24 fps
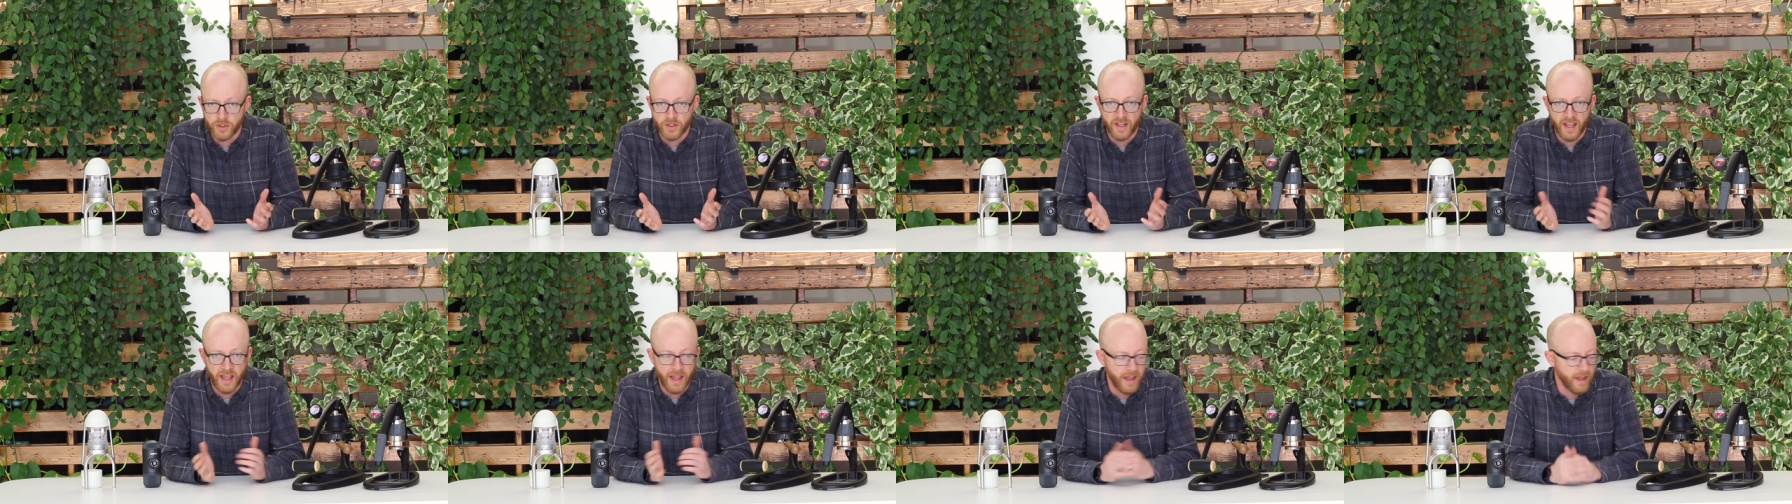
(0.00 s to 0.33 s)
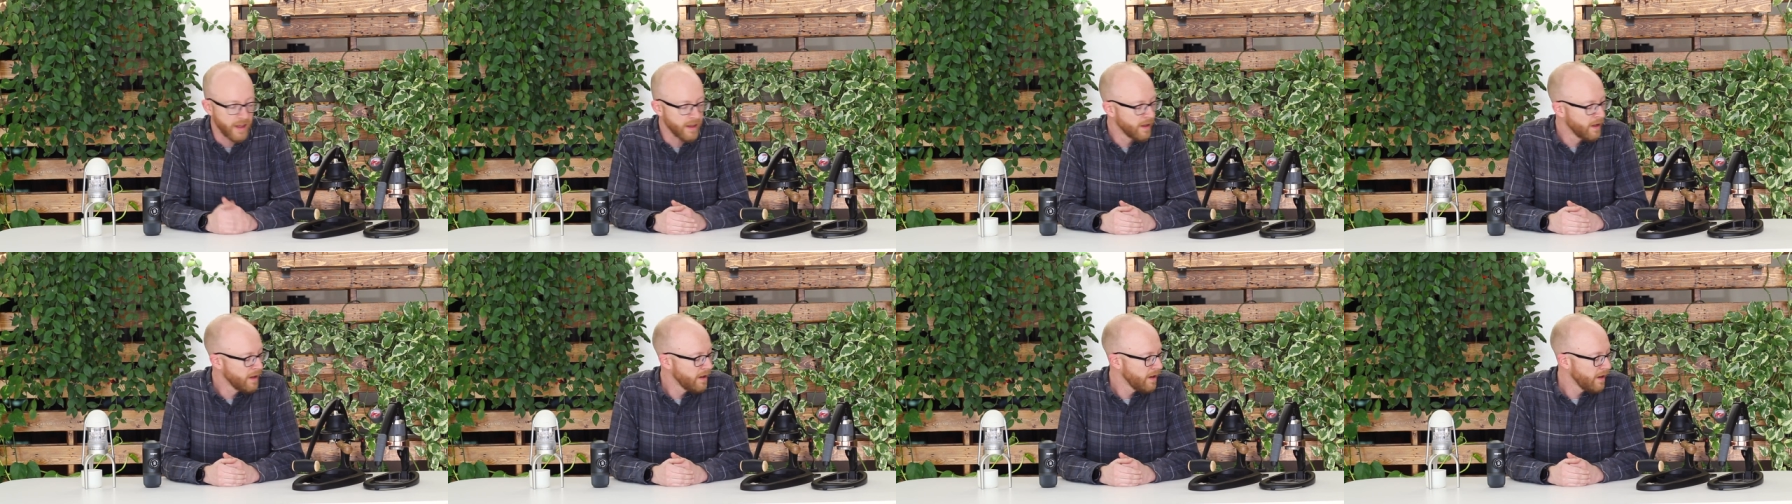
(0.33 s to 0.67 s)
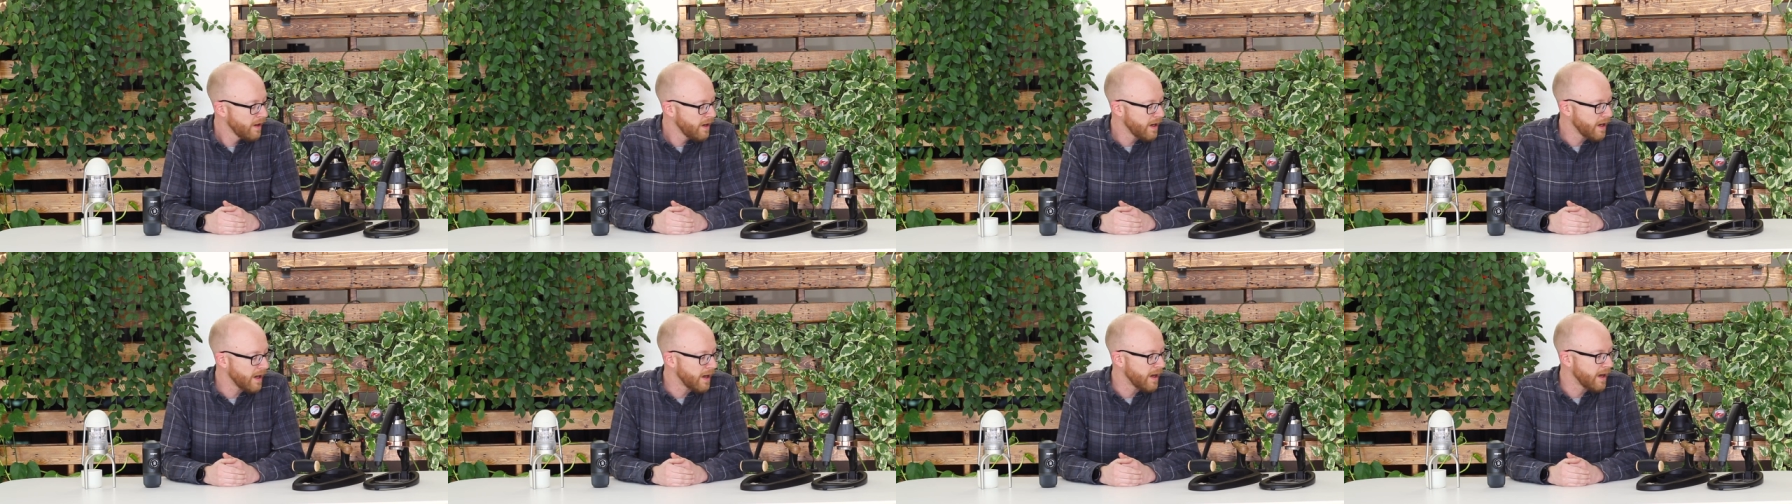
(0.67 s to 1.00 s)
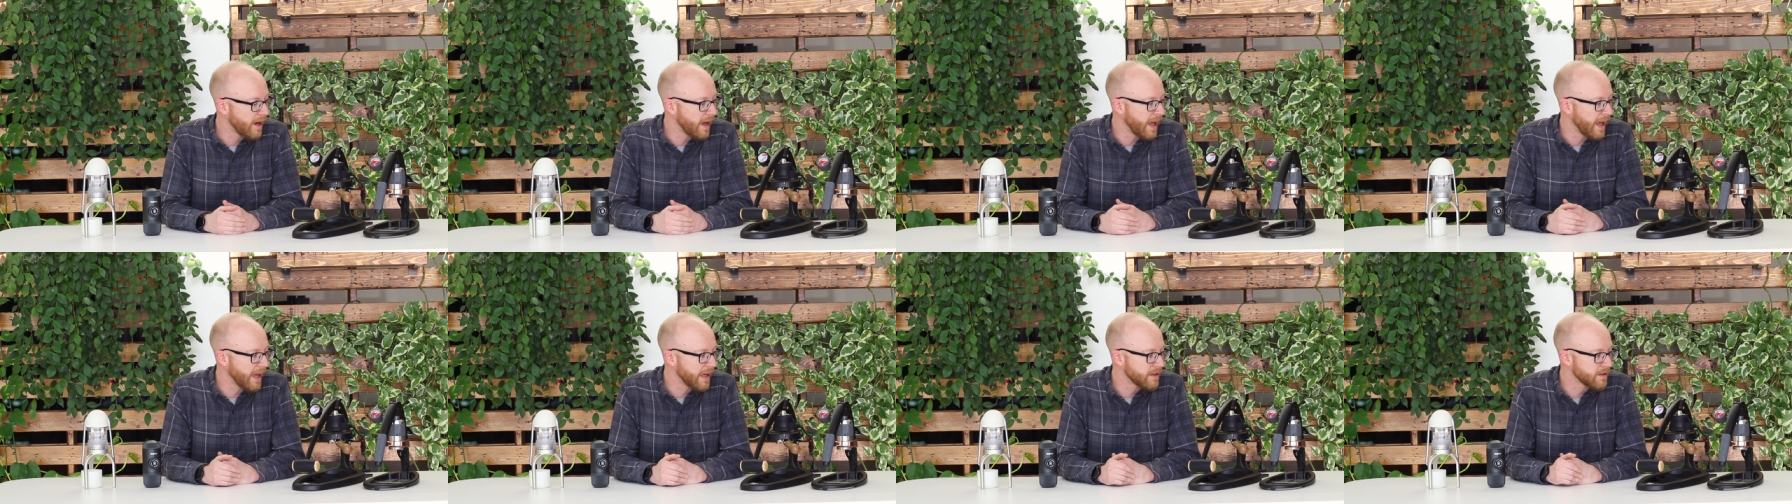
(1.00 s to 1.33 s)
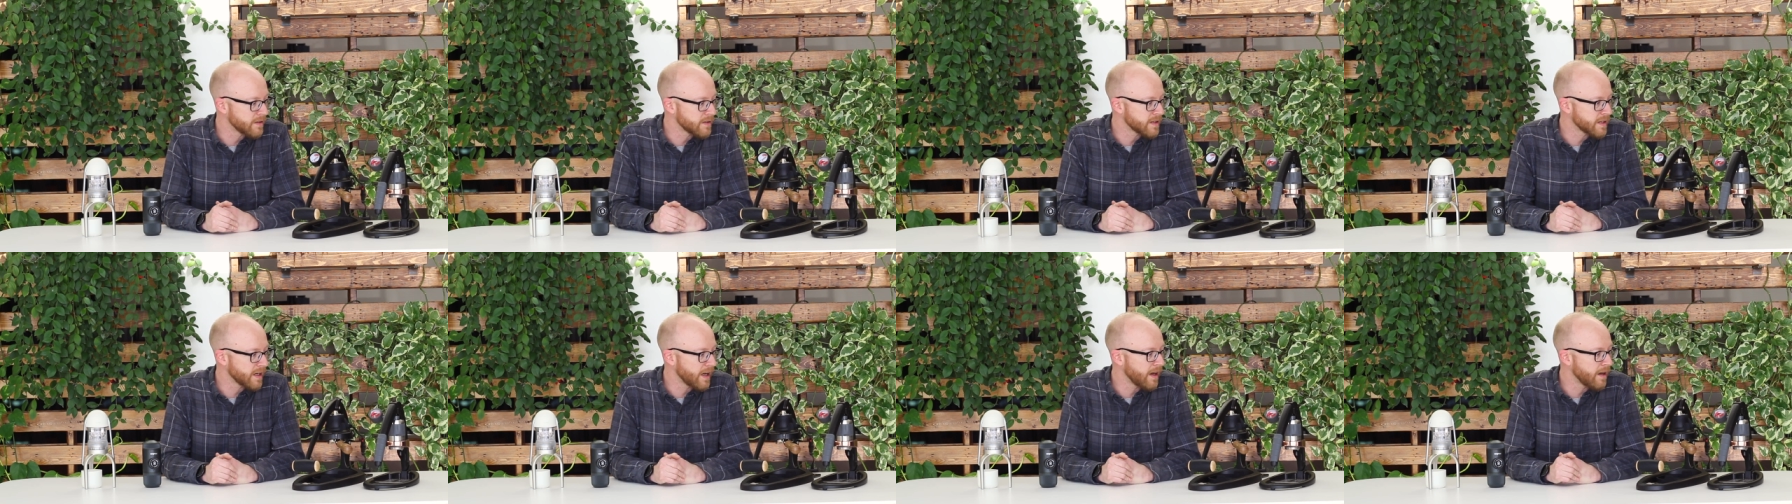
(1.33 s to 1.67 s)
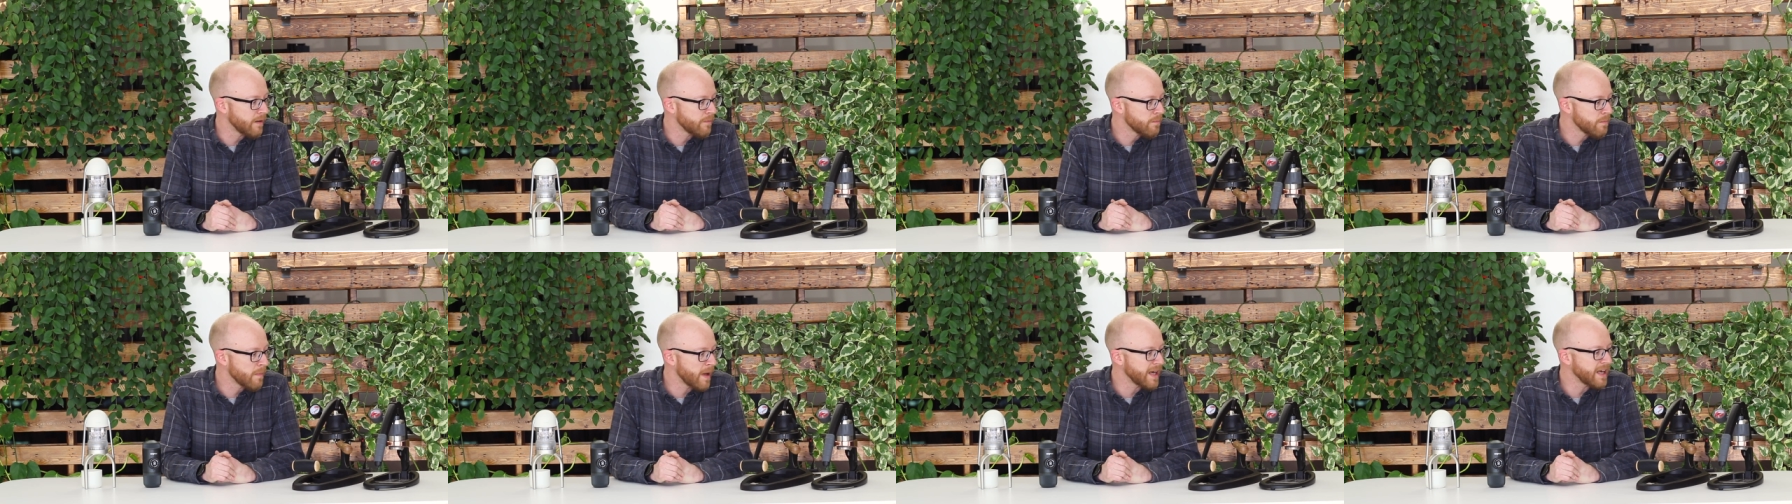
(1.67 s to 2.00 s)
day, uh, and
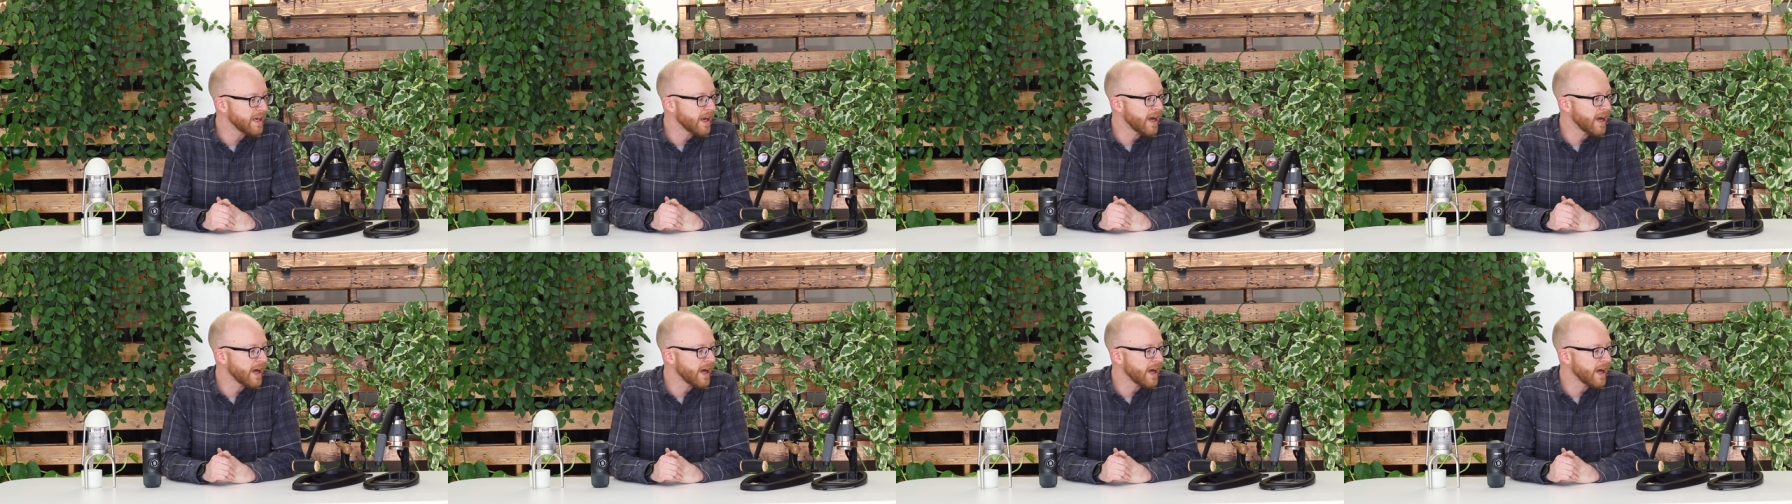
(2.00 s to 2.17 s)
uh, might